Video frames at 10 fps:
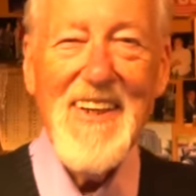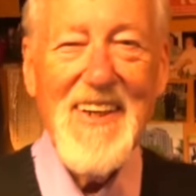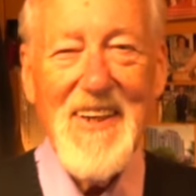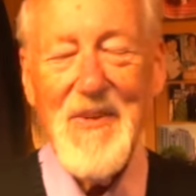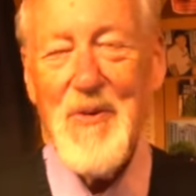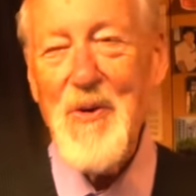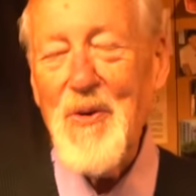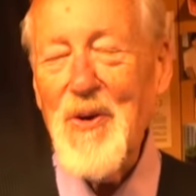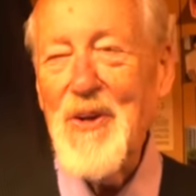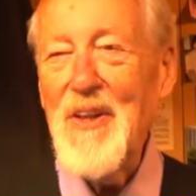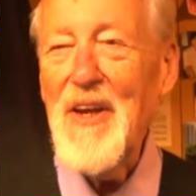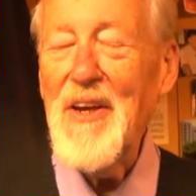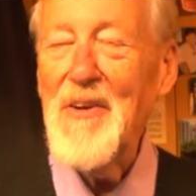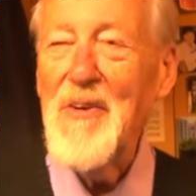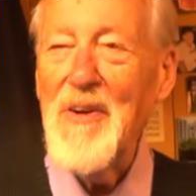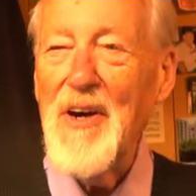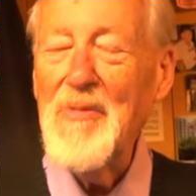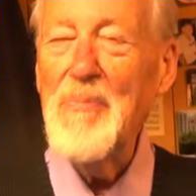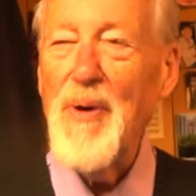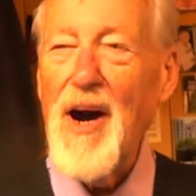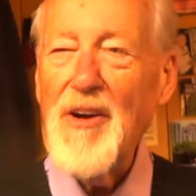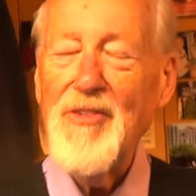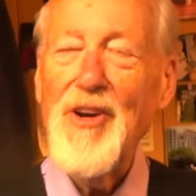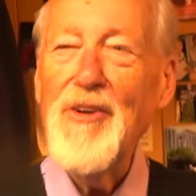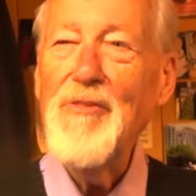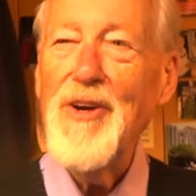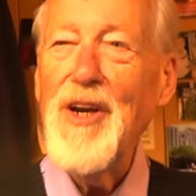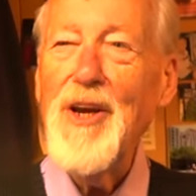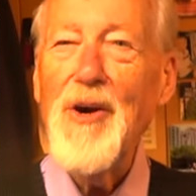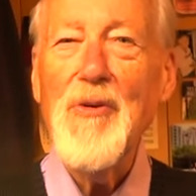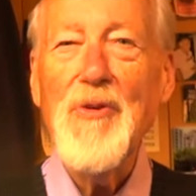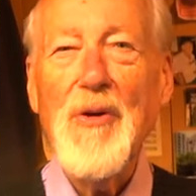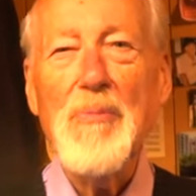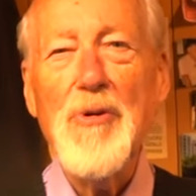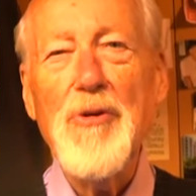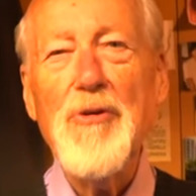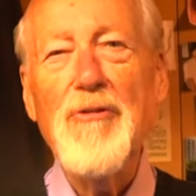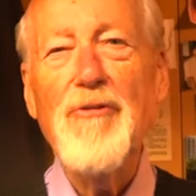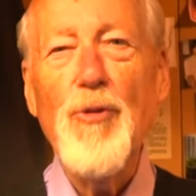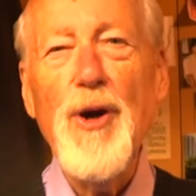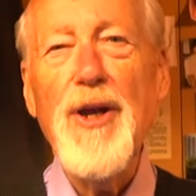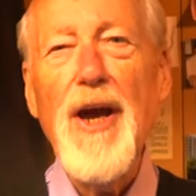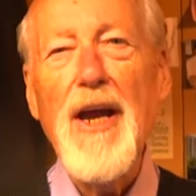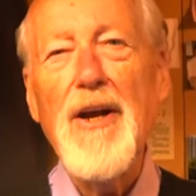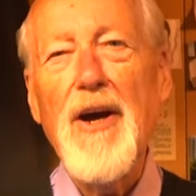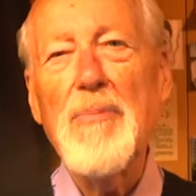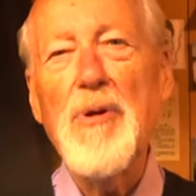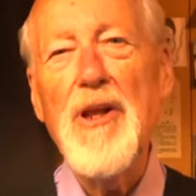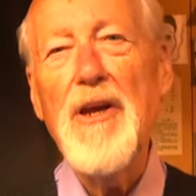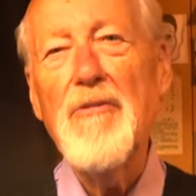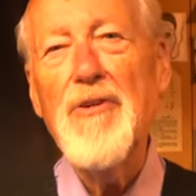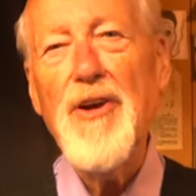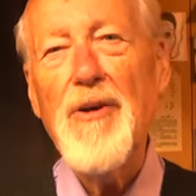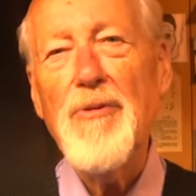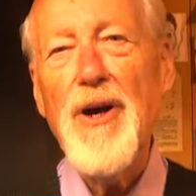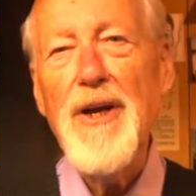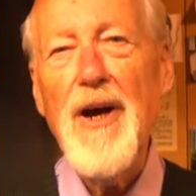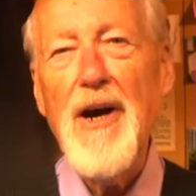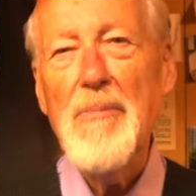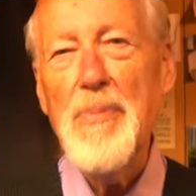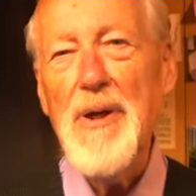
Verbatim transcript: Uh, we're on the unboxing video number forty-eight, I believe. Is that right, Ob?